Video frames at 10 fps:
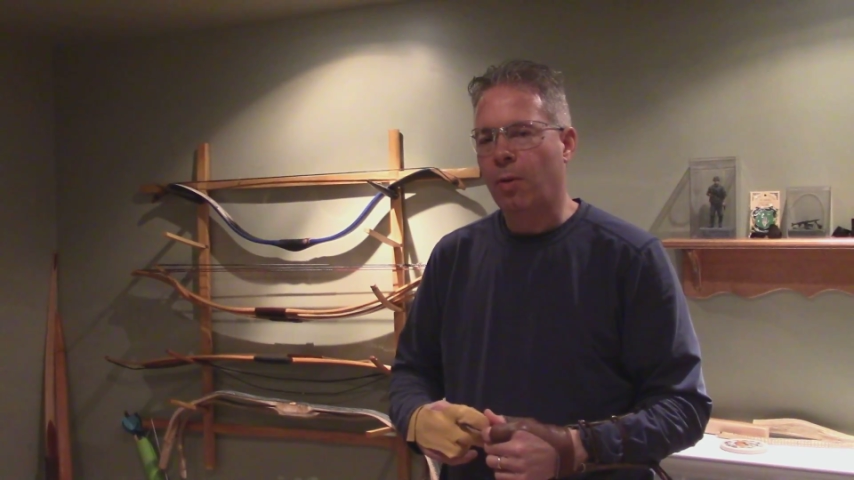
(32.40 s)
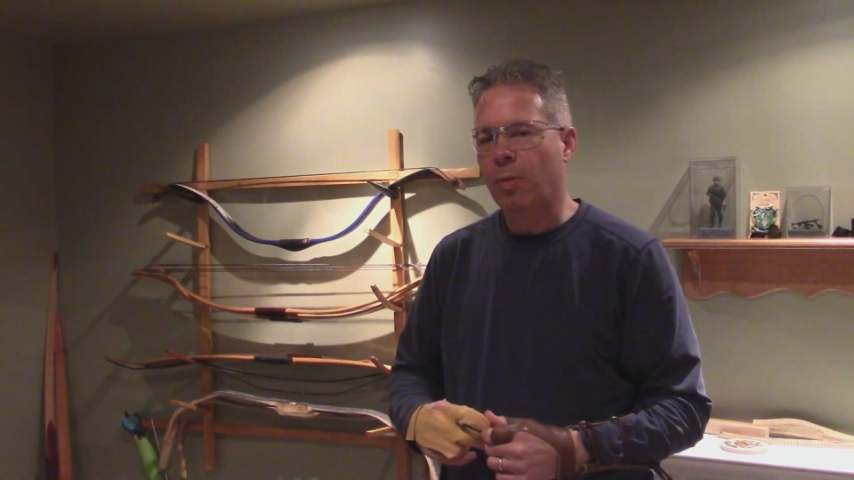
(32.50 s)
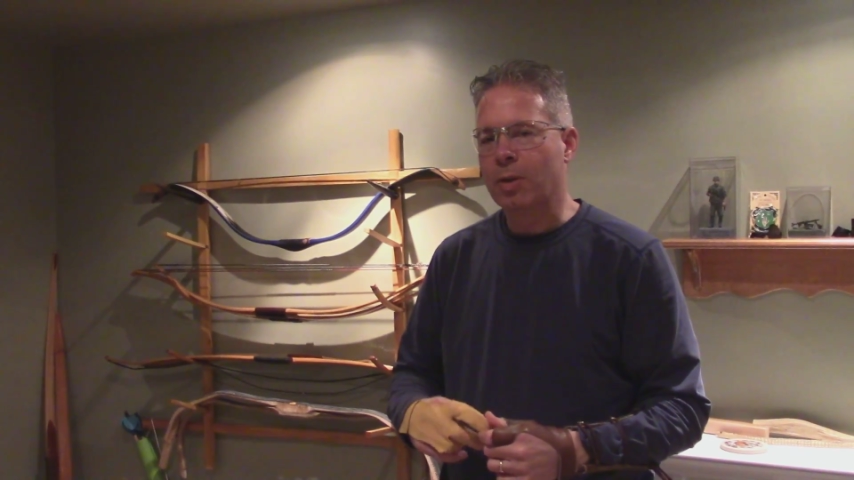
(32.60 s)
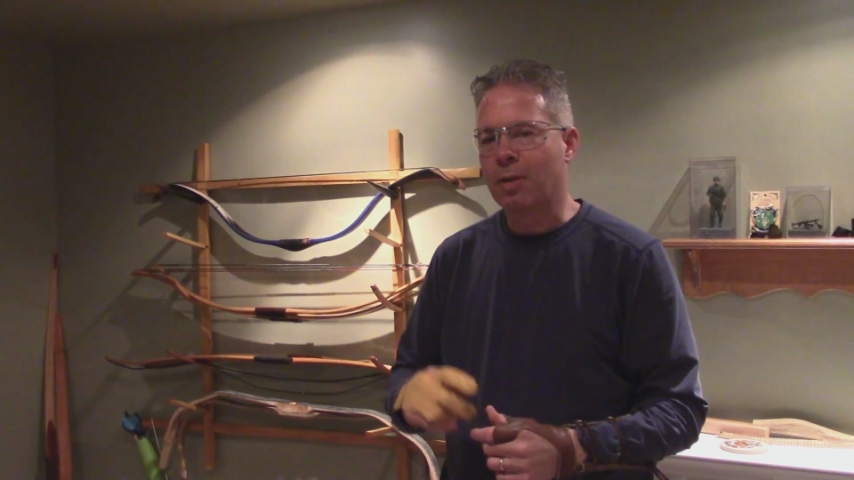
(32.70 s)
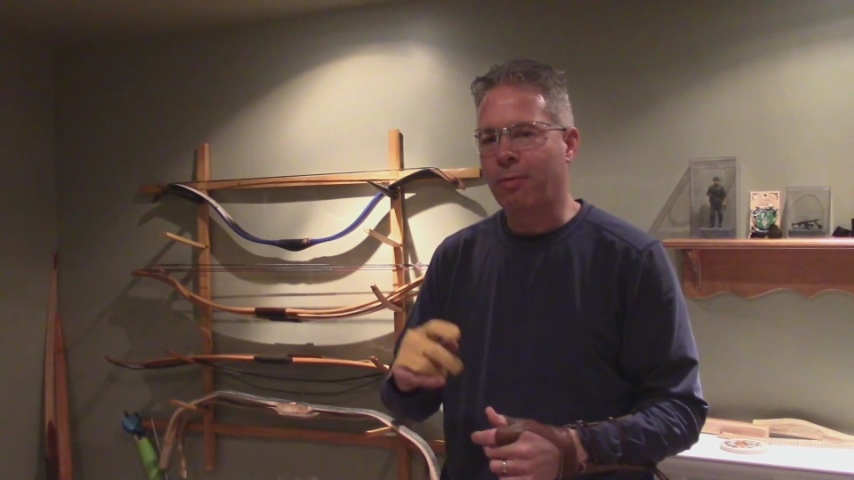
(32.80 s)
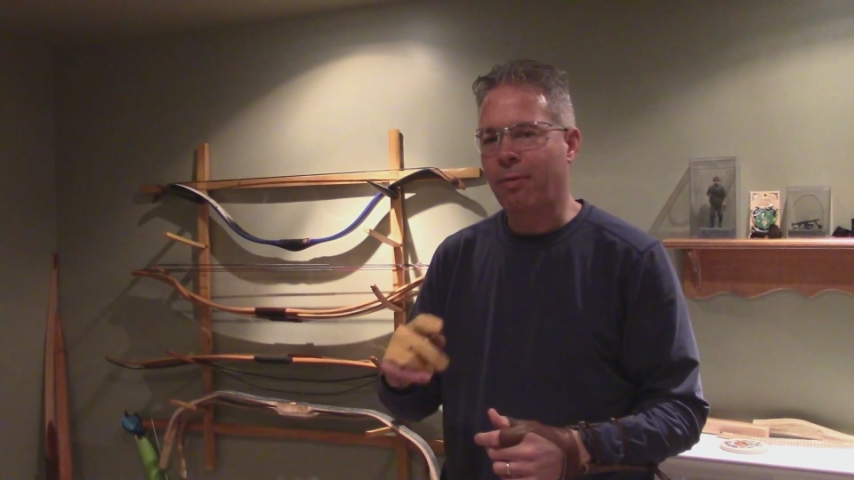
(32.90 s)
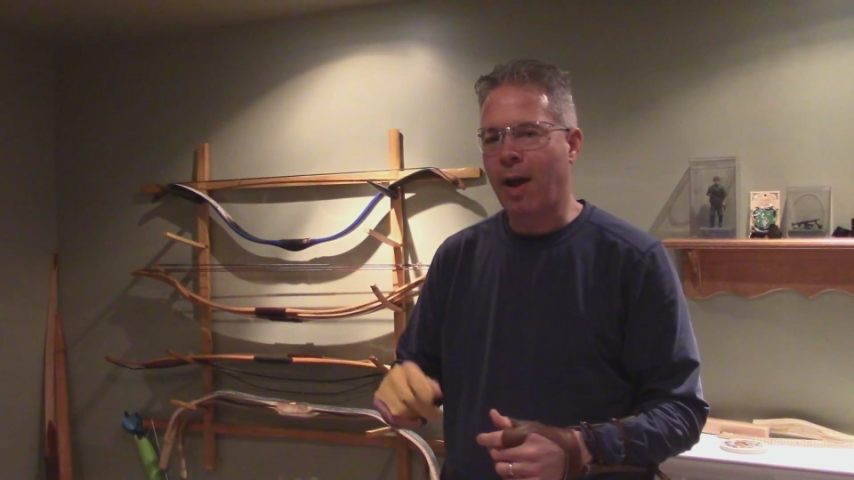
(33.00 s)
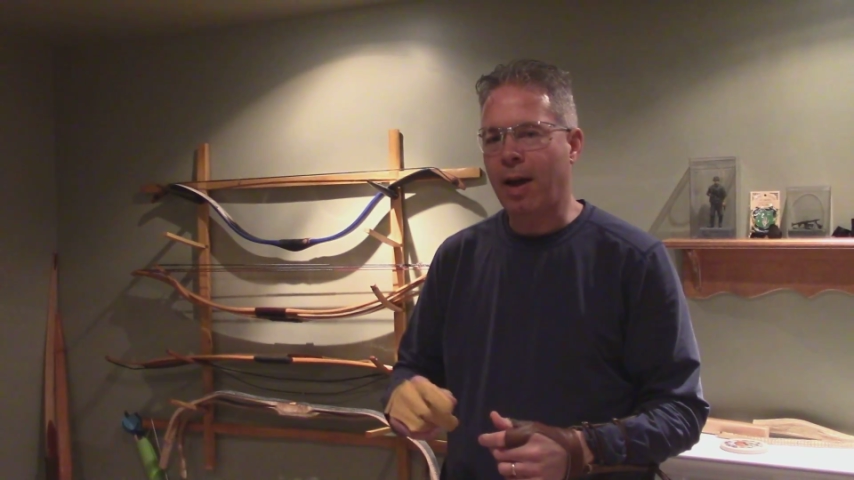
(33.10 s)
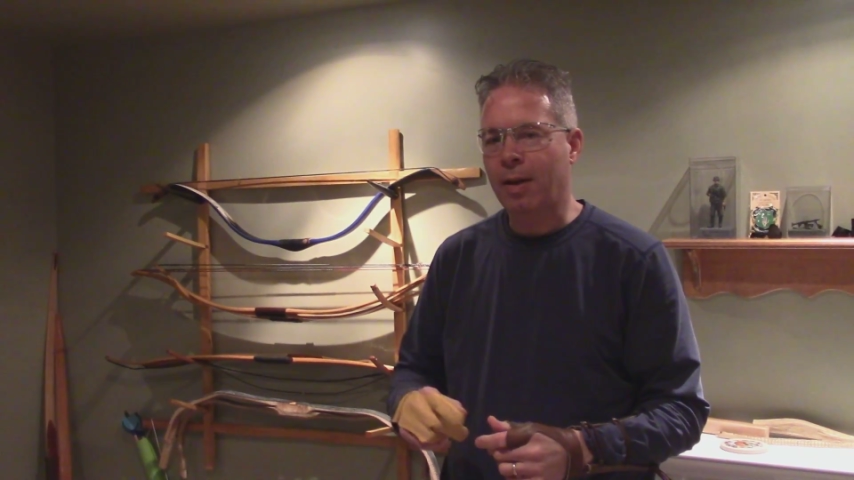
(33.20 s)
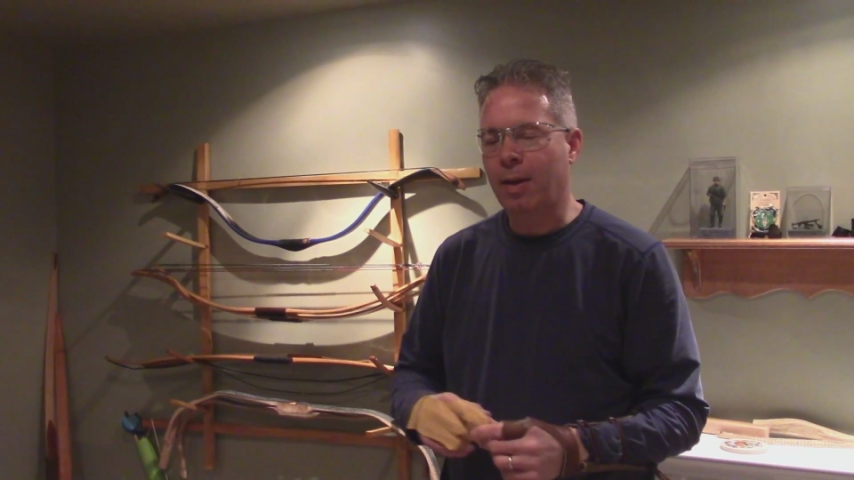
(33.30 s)
was the
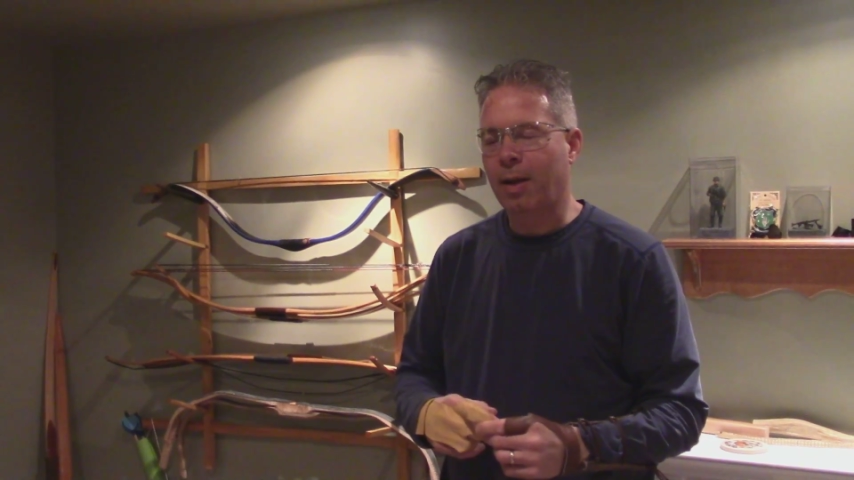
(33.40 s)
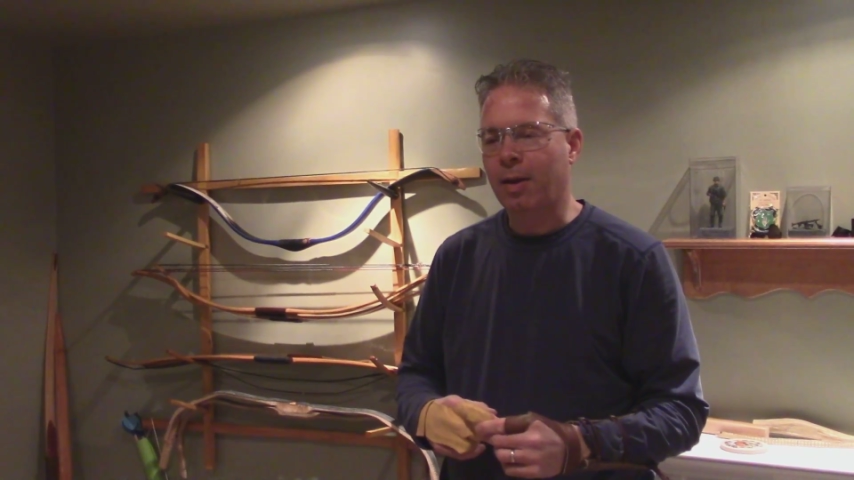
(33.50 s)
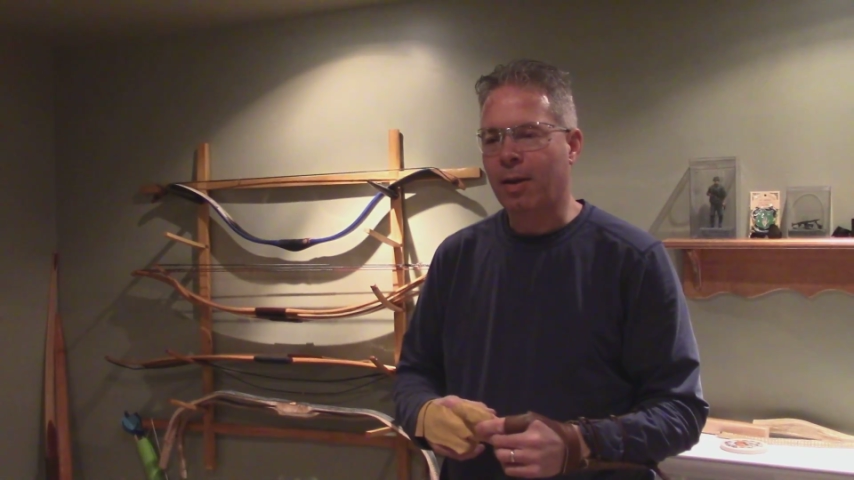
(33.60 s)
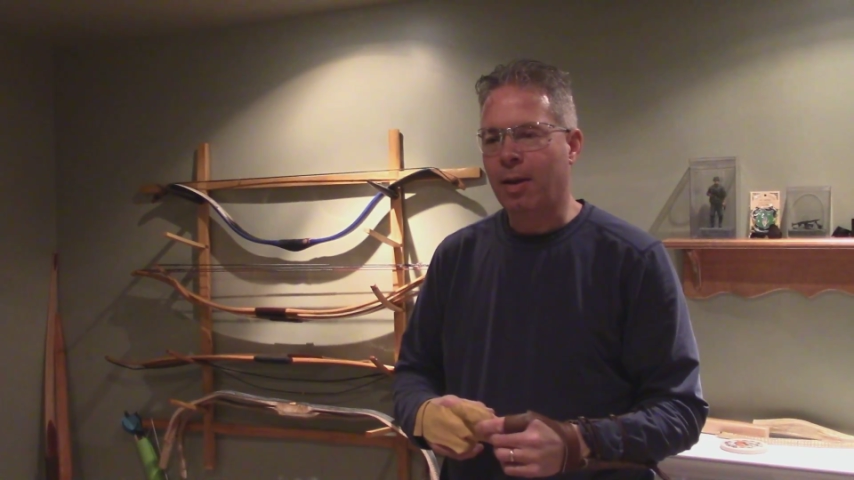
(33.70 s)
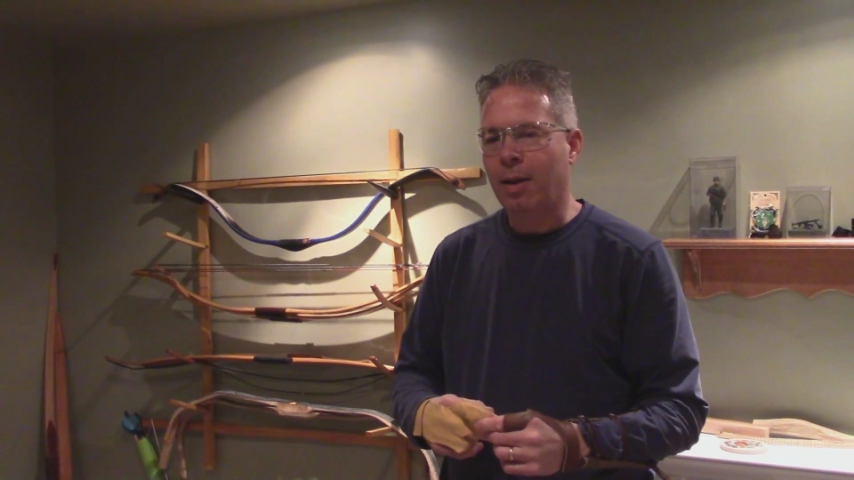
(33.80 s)
fact that